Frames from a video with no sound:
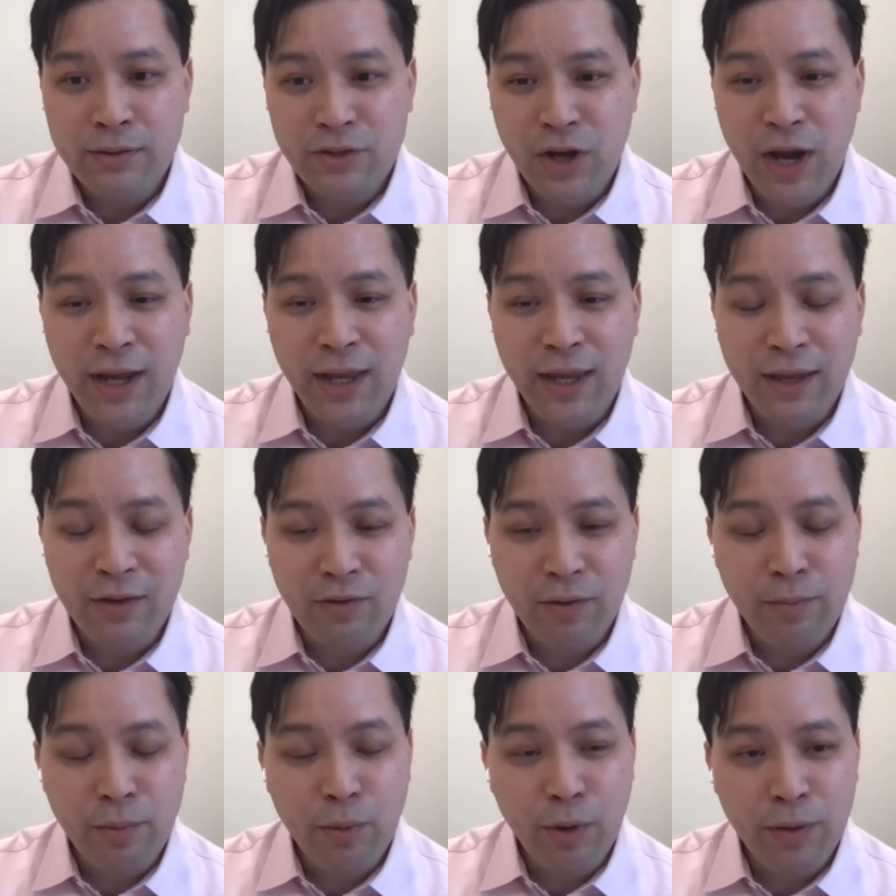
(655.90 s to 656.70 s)
tracking
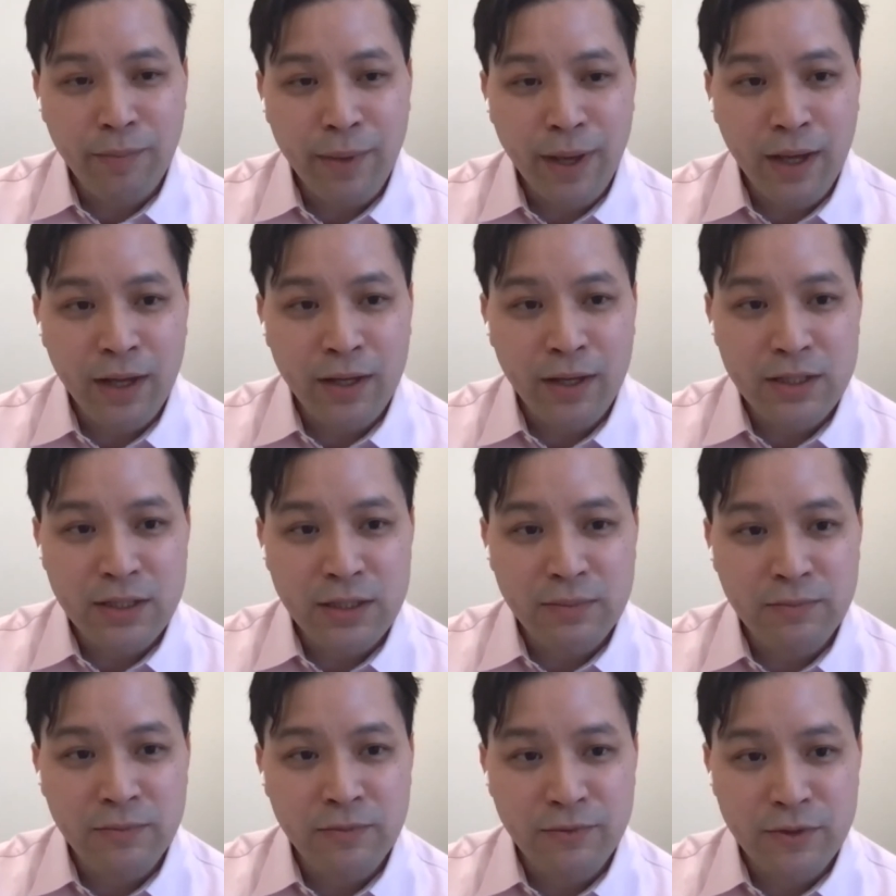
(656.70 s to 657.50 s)
and reporting
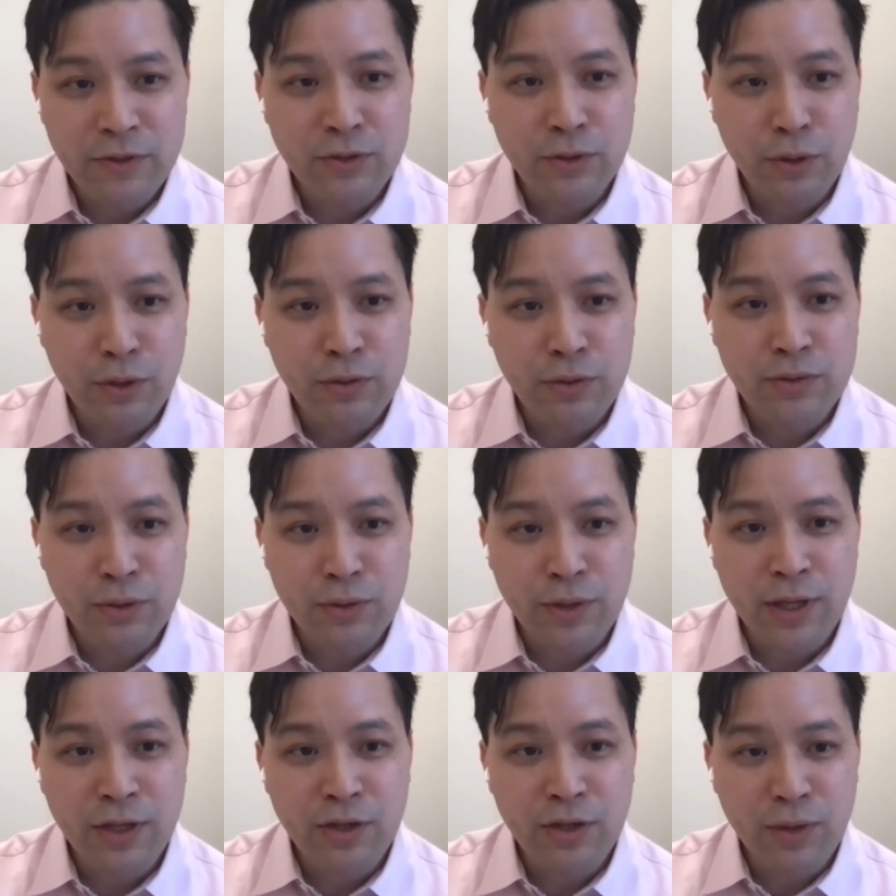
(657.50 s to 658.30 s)
mechanism so
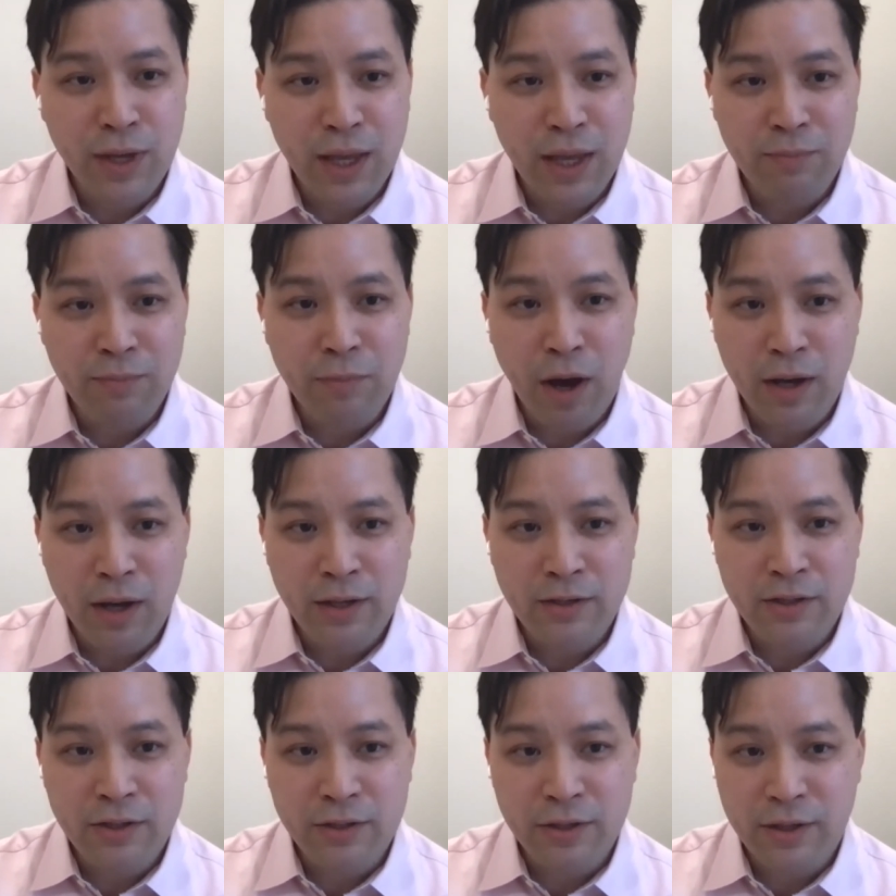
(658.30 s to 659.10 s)
that you can
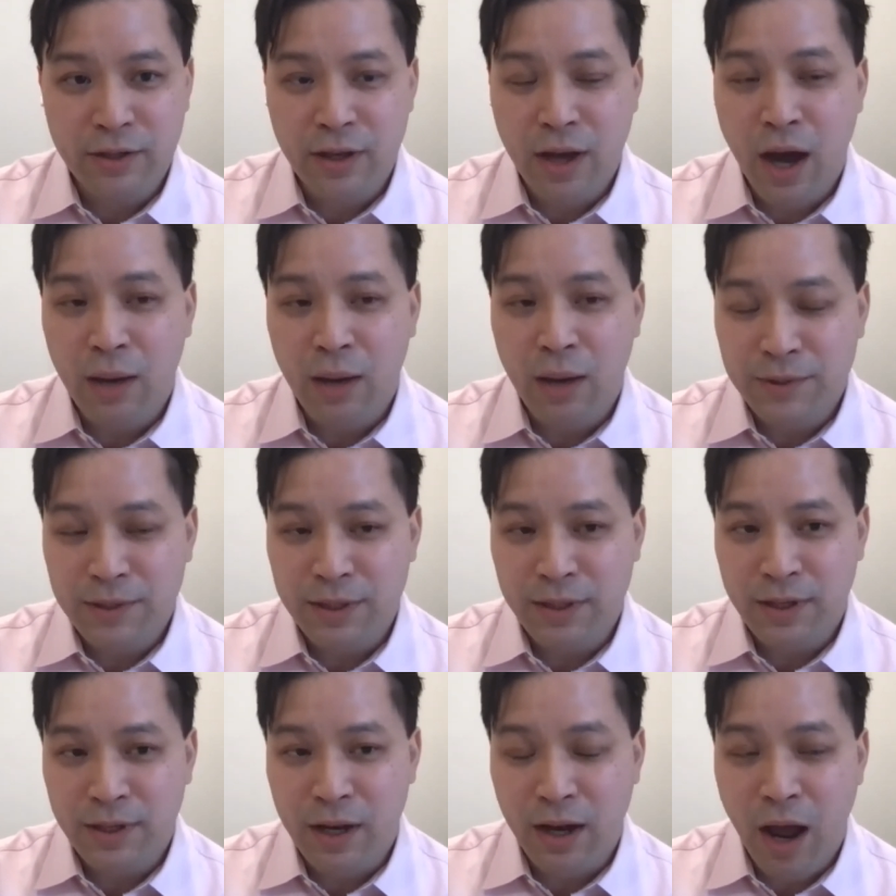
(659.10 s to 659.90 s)
monitor the
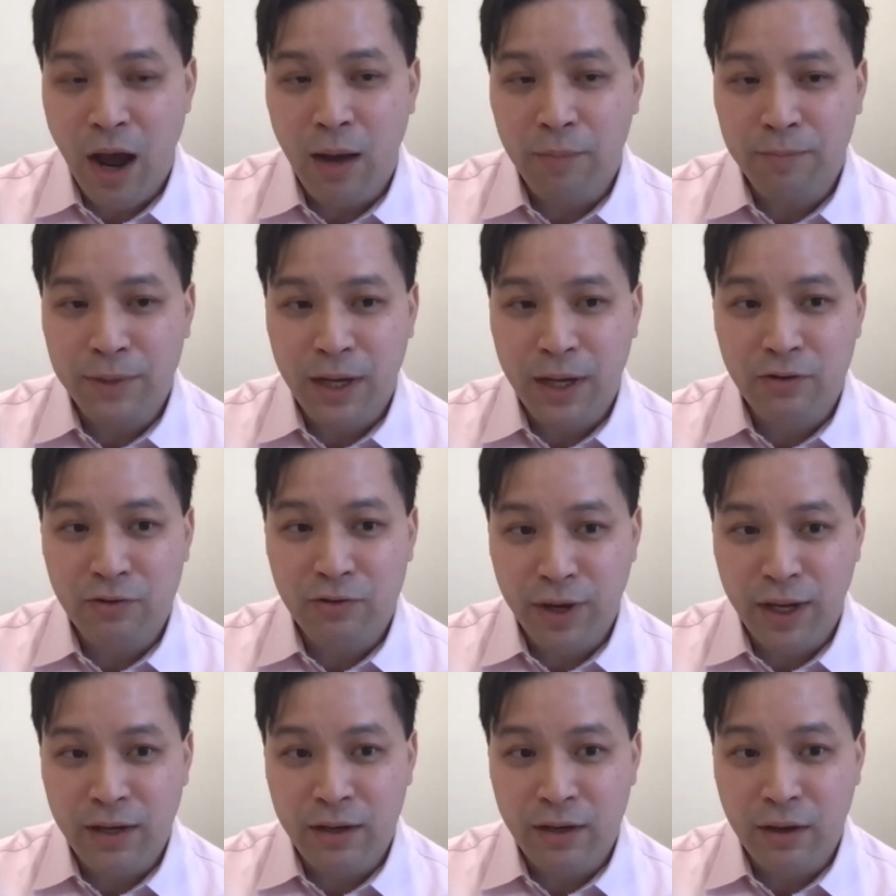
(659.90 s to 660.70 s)
opt-in and opt-out
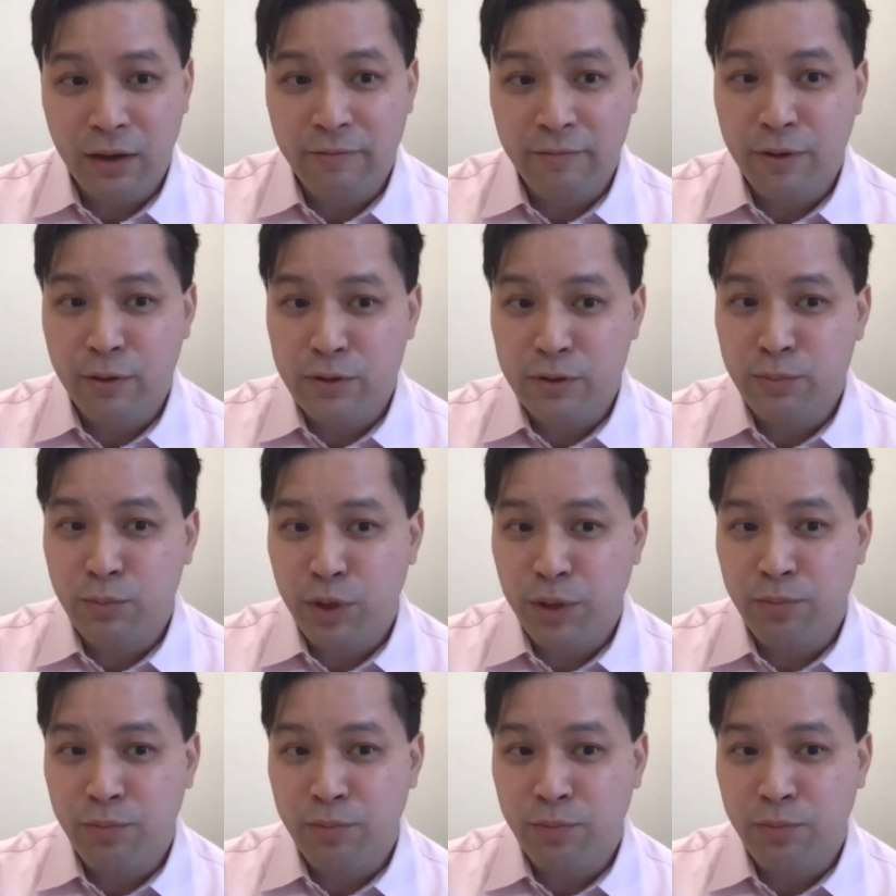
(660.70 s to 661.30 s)
rate of those